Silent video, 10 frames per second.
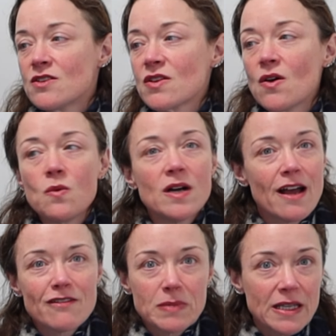So we'll
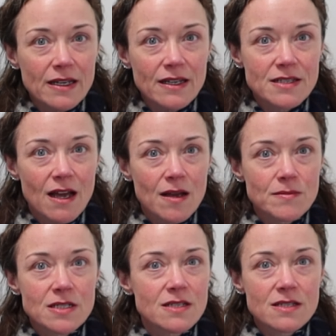have plenty of
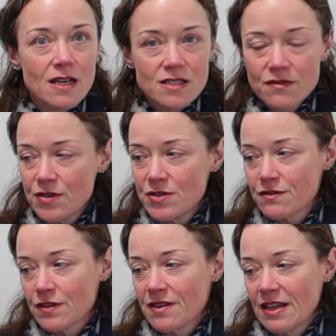time to discuss a few
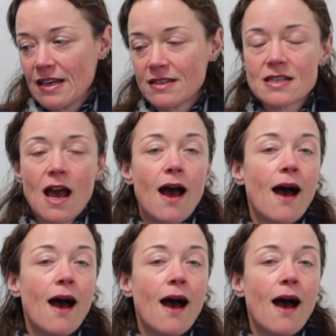different things.